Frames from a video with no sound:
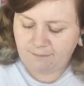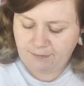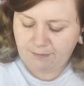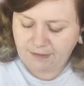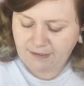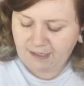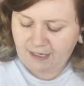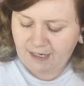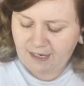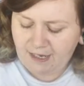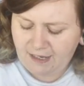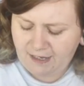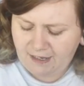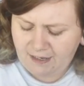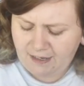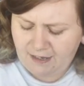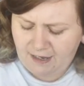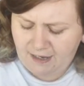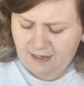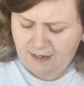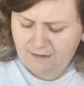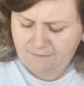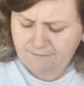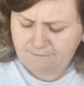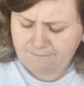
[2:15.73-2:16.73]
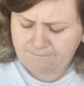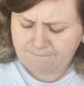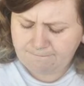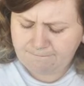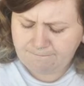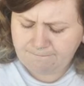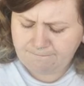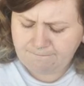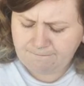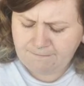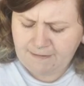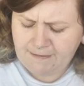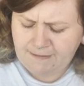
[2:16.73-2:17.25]
But yeah,
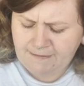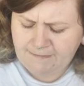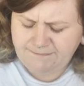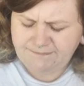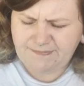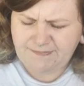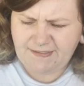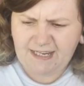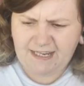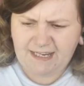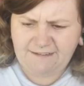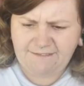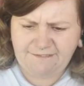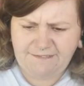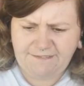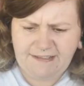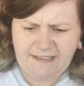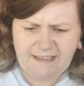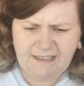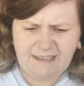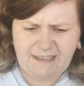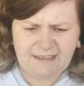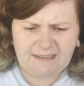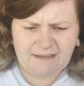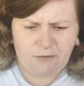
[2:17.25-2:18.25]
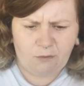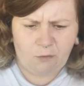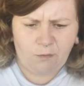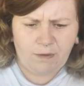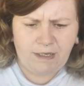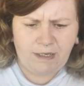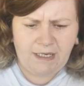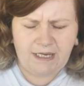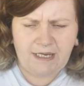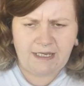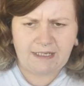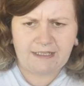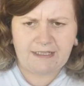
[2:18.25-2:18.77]
I feel
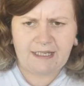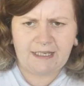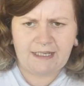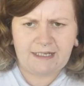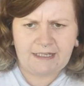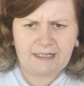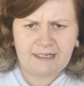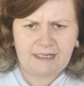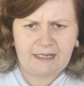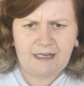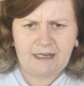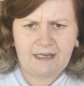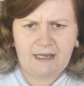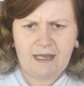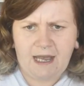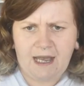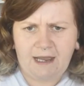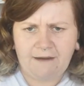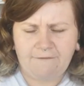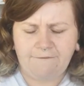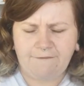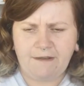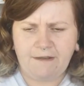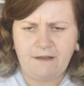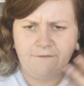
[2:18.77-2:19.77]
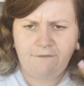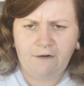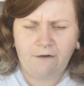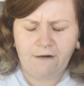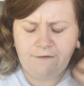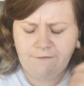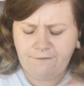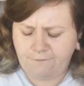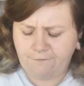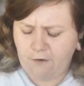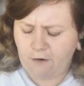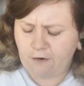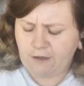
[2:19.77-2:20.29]
weird. Like, I feel very
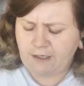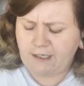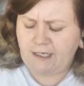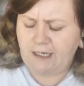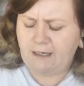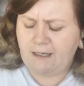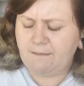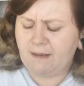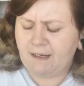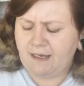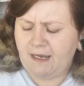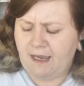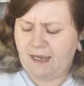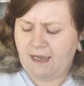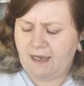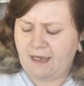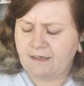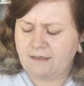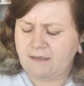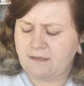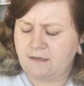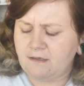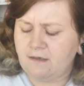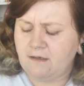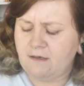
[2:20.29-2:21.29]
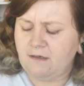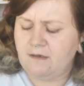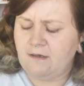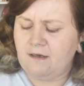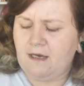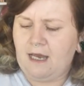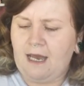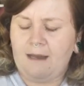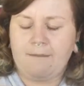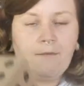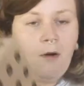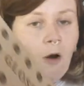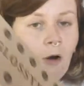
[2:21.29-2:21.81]
foggy in my head.
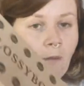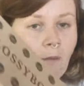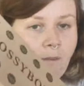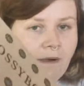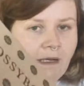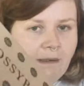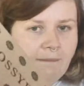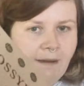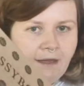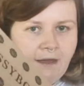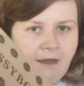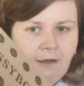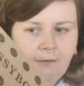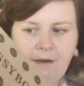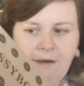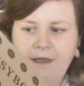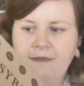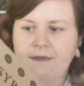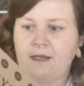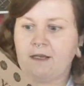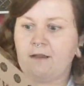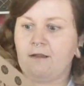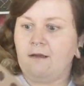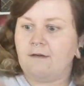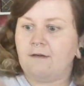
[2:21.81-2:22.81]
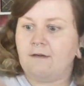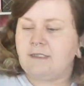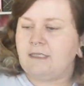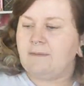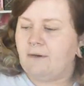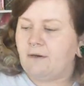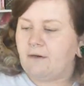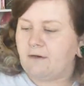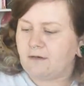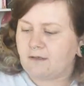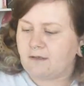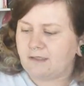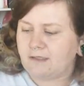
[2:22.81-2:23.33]
I'm opening, by the way, the glossy
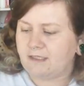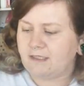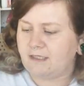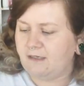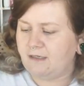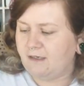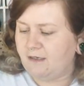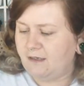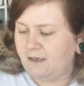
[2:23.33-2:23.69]
box.